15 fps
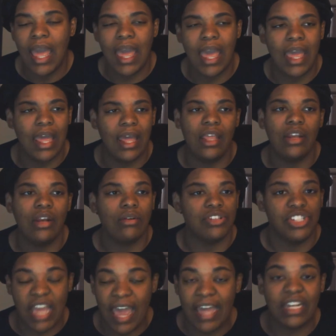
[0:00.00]
And, you know,
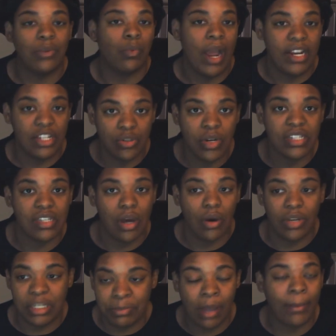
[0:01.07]
she had the white dress
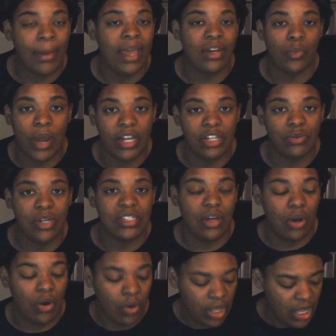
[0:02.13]
on. His mama had the white dress
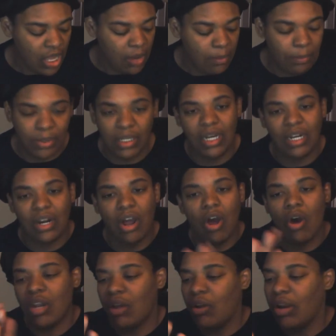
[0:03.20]
on. Blood
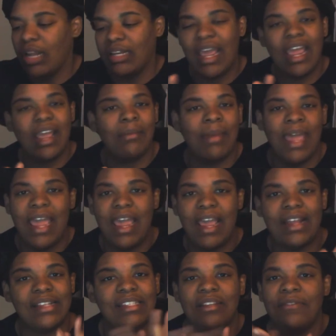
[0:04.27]
all on her damn
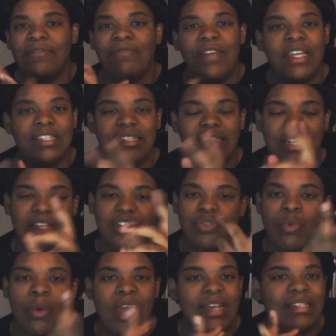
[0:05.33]
hands and fist and
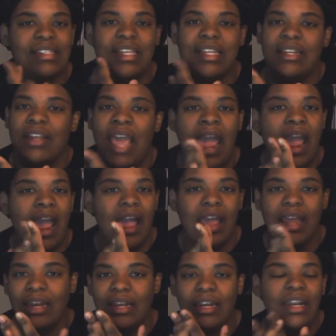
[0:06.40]
dress and hair
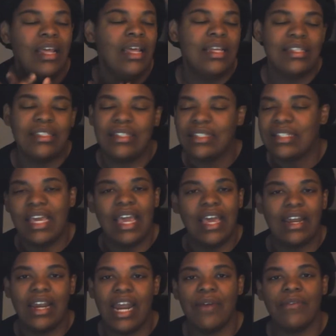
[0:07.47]
and
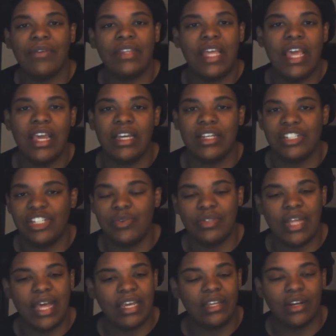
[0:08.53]
skin and everything. And she
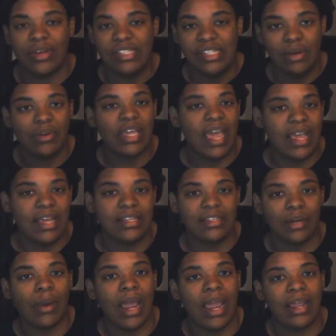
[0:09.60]
was like, you know, it's okay. It's
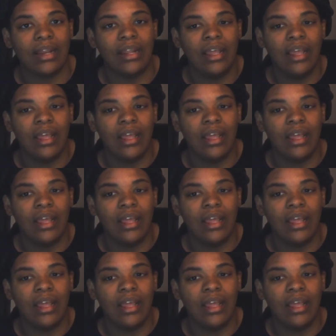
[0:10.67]
all right.